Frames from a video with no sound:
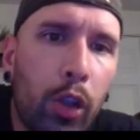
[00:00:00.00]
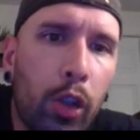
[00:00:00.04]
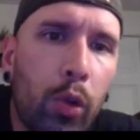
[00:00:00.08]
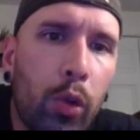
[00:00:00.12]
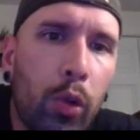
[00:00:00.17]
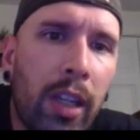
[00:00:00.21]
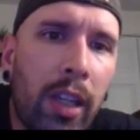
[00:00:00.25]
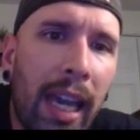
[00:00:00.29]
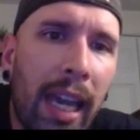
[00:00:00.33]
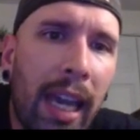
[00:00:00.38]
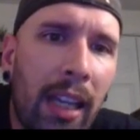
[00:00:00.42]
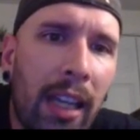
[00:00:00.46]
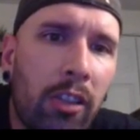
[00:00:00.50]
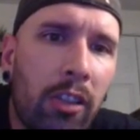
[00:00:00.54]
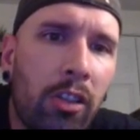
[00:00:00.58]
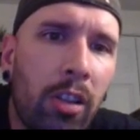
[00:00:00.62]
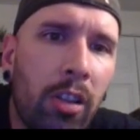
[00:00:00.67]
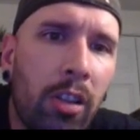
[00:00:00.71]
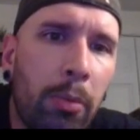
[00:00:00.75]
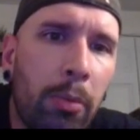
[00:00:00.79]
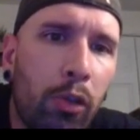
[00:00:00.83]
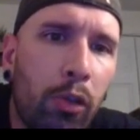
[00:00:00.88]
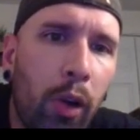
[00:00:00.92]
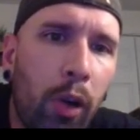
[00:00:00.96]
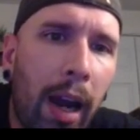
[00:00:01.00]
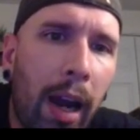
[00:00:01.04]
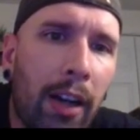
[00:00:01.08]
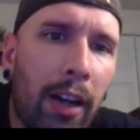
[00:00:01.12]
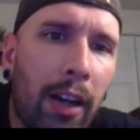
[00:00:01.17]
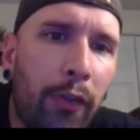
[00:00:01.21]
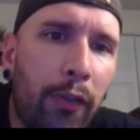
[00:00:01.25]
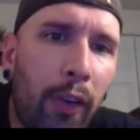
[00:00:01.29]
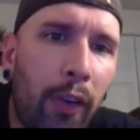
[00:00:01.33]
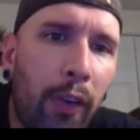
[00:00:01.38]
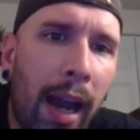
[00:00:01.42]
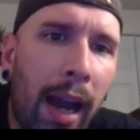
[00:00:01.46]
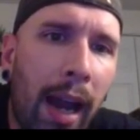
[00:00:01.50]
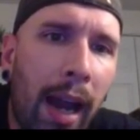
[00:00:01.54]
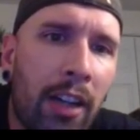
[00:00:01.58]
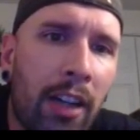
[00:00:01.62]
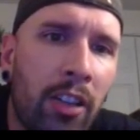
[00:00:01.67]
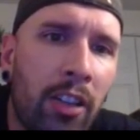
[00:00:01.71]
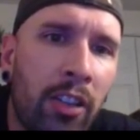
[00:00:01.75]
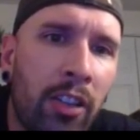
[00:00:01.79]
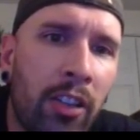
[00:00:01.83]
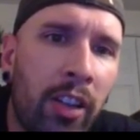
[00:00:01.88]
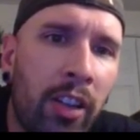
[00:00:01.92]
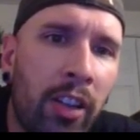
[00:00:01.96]
You can't subtract
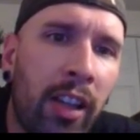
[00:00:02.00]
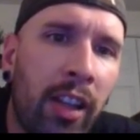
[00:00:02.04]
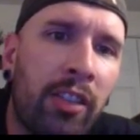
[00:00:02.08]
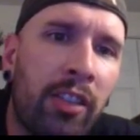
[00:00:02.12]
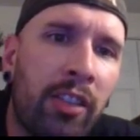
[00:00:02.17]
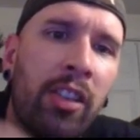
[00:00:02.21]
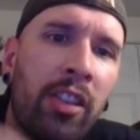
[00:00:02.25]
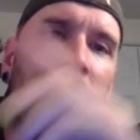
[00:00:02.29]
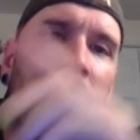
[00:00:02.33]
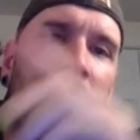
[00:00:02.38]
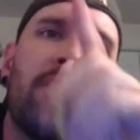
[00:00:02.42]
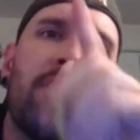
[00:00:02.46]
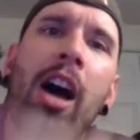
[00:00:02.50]
fractions unless the